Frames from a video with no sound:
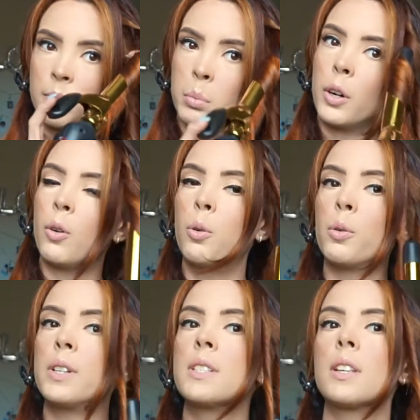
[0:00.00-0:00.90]
But
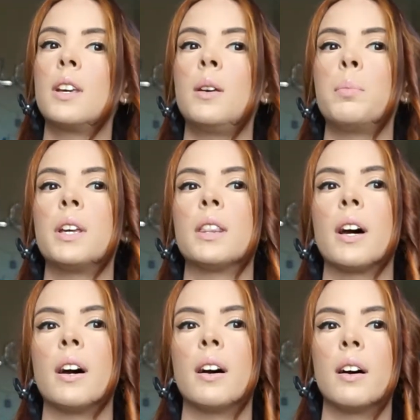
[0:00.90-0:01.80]
always keeping
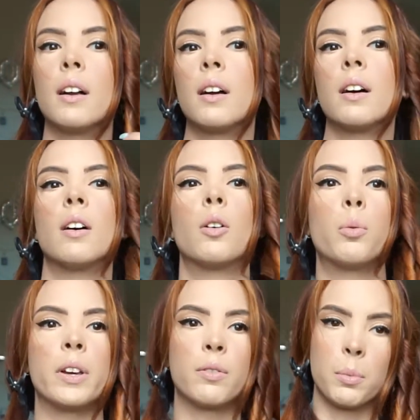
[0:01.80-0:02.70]
that
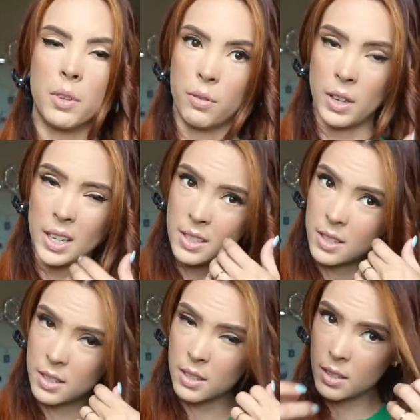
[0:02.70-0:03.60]
away from the
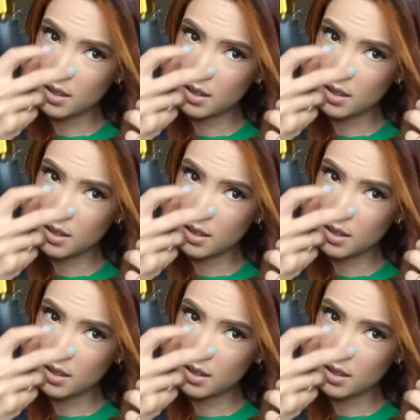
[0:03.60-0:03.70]
face